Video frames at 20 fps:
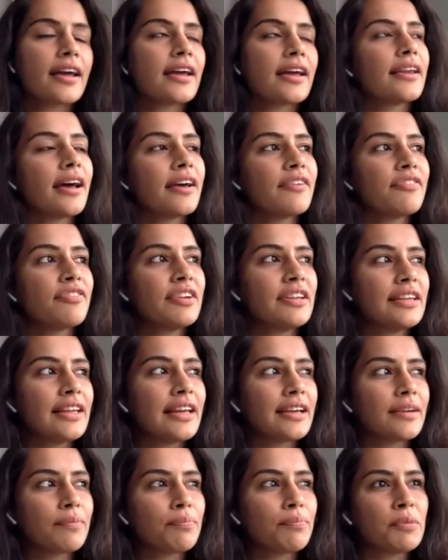And I
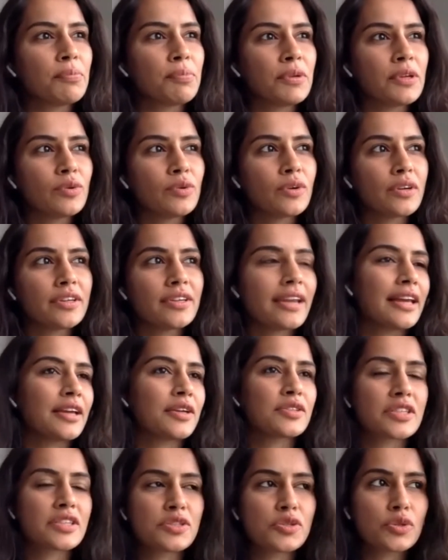feel like people who,
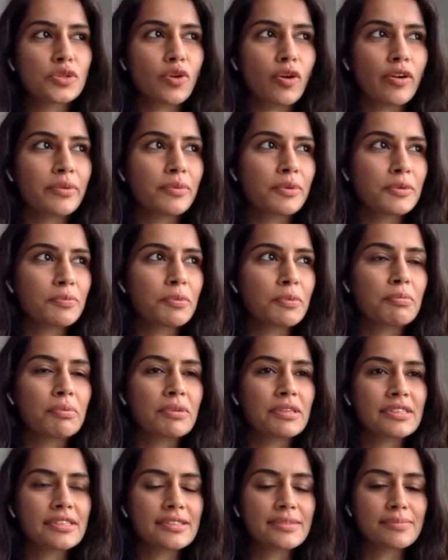since you were talking about
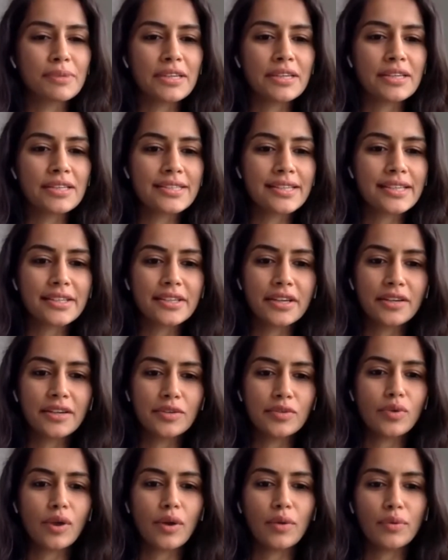people being seated
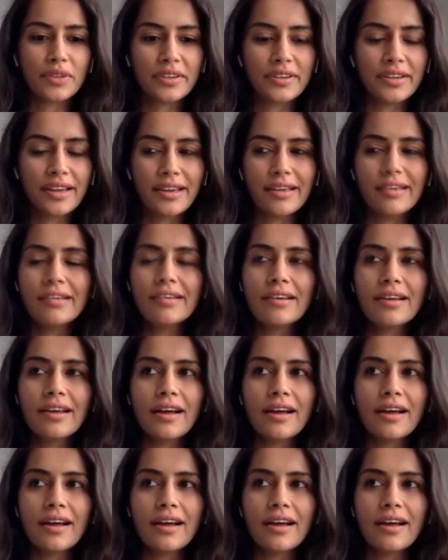throughout the day,